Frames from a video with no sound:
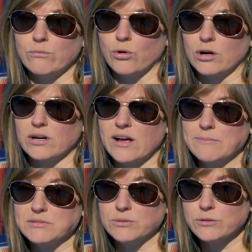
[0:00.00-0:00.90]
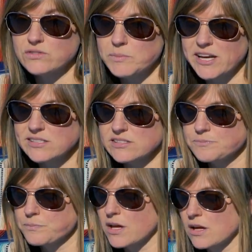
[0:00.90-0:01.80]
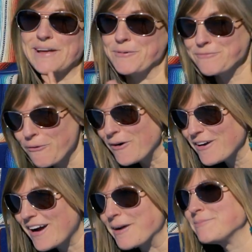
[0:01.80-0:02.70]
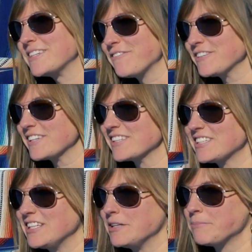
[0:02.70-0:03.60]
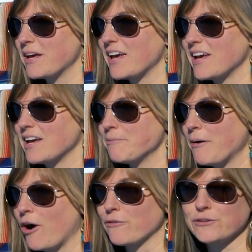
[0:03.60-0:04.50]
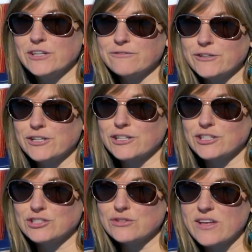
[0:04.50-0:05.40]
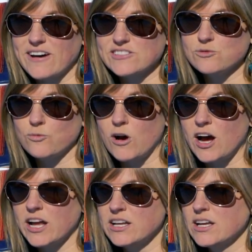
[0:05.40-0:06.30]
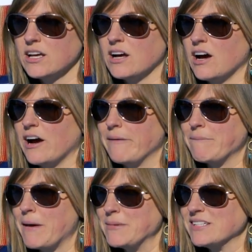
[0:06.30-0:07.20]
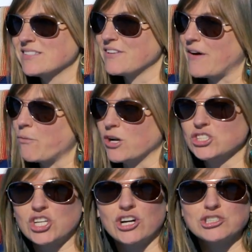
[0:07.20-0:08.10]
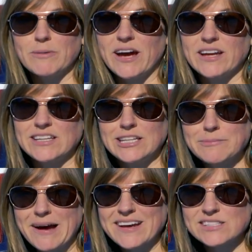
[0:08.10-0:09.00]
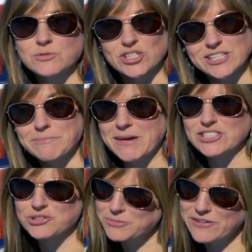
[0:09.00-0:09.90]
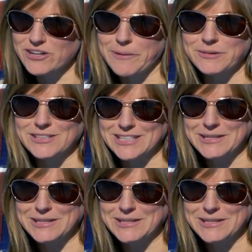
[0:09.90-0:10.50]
more empty roof space. Number 4, I'm definitely going to keep a powerful inverter, the 2000 watt. That means that if I want to charge my e-bikes, which I didn't mention, we have a couple of